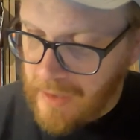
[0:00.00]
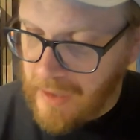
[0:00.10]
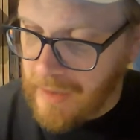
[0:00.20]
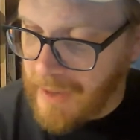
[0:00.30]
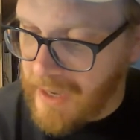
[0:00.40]

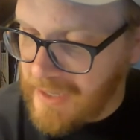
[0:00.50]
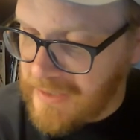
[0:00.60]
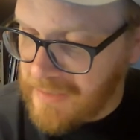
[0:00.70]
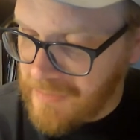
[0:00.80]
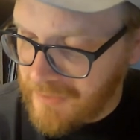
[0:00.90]

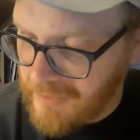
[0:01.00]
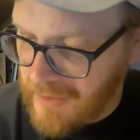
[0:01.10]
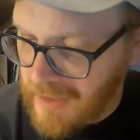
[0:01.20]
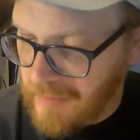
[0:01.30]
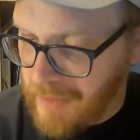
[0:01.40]
Bahaism,
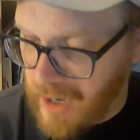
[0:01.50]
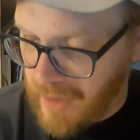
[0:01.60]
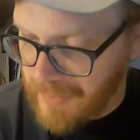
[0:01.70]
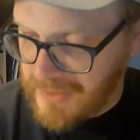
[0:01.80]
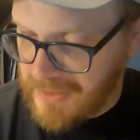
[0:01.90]

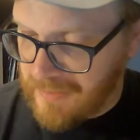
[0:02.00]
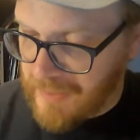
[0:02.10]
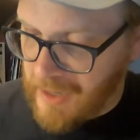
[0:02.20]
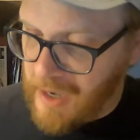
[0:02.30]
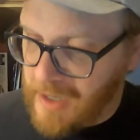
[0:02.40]
Bahamas,
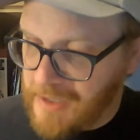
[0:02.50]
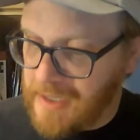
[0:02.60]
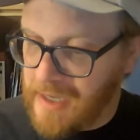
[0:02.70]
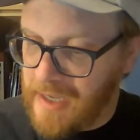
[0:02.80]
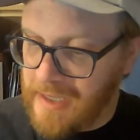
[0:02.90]

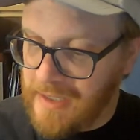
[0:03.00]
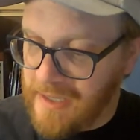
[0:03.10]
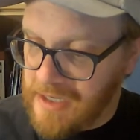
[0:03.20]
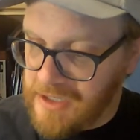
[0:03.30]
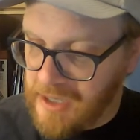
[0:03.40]
Bahasa,
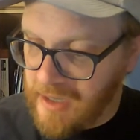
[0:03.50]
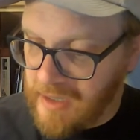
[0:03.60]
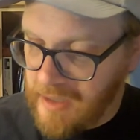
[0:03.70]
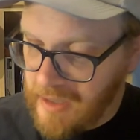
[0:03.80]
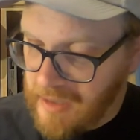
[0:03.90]
Indonesia,
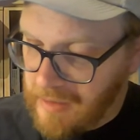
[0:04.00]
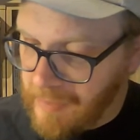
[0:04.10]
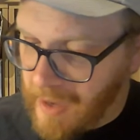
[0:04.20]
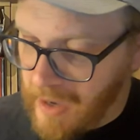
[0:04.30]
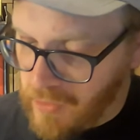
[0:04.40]

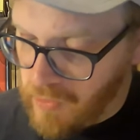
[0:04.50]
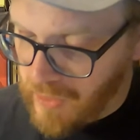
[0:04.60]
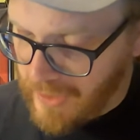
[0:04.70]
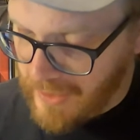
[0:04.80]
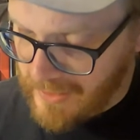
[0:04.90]
Bahaula,